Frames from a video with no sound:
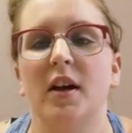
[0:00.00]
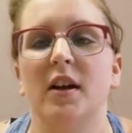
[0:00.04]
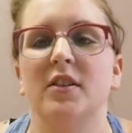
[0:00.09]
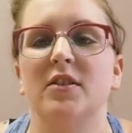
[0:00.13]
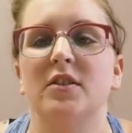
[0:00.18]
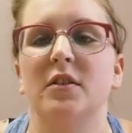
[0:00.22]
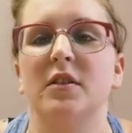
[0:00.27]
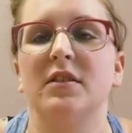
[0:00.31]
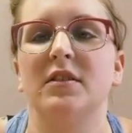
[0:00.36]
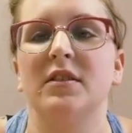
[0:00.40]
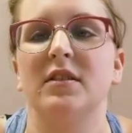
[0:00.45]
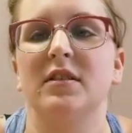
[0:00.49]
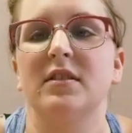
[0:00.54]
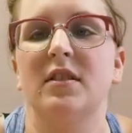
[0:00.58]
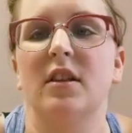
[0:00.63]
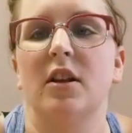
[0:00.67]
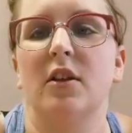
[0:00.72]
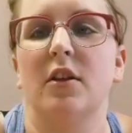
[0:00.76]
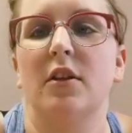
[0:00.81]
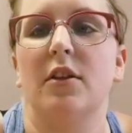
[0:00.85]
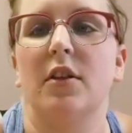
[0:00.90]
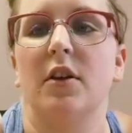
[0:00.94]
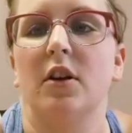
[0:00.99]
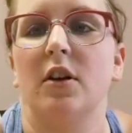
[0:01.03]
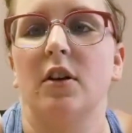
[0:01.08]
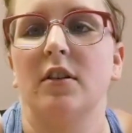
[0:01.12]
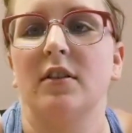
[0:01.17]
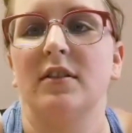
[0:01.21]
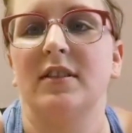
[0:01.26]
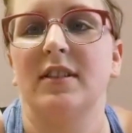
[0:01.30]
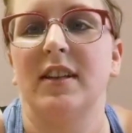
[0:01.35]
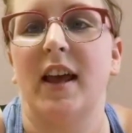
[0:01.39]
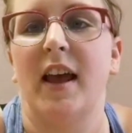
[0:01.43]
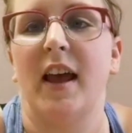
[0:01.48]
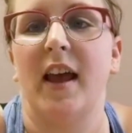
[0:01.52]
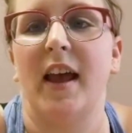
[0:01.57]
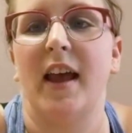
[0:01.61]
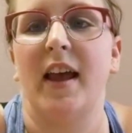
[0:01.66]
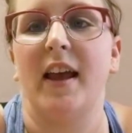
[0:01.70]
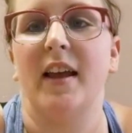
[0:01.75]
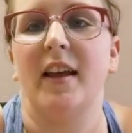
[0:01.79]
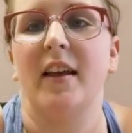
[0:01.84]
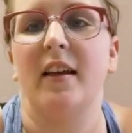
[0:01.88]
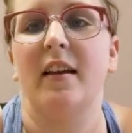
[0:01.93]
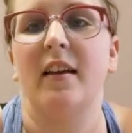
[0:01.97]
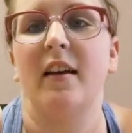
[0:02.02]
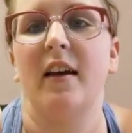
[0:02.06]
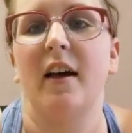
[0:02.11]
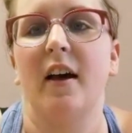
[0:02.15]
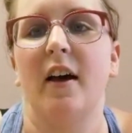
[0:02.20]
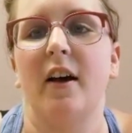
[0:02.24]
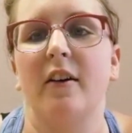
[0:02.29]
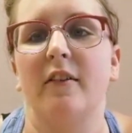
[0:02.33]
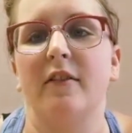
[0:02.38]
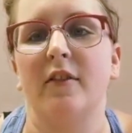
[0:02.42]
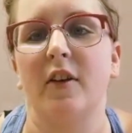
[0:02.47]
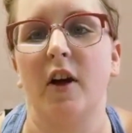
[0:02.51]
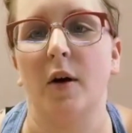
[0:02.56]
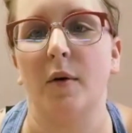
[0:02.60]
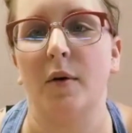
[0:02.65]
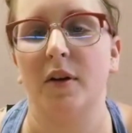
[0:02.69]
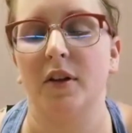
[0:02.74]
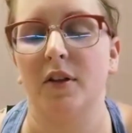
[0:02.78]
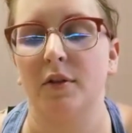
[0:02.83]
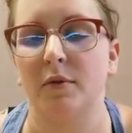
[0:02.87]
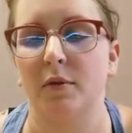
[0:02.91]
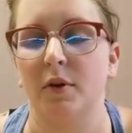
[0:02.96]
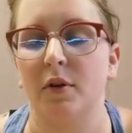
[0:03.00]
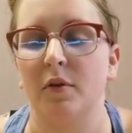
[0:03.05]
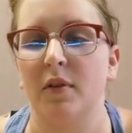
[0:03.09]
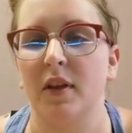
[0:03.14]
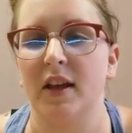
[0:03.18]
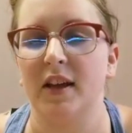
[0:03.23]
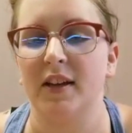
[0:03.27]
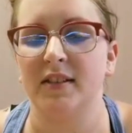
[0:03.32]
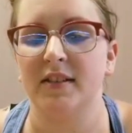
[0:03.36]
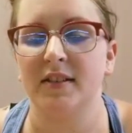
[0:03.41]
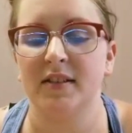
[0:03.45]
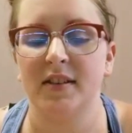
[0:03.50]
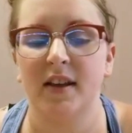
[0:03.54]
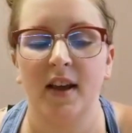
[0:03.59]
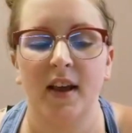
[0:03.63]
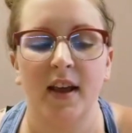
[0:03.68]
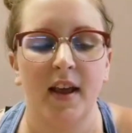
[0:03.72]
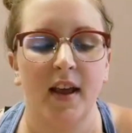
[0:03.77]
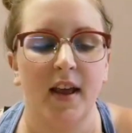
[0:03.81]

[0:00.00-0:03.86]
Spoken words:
So this is the third day of going through this,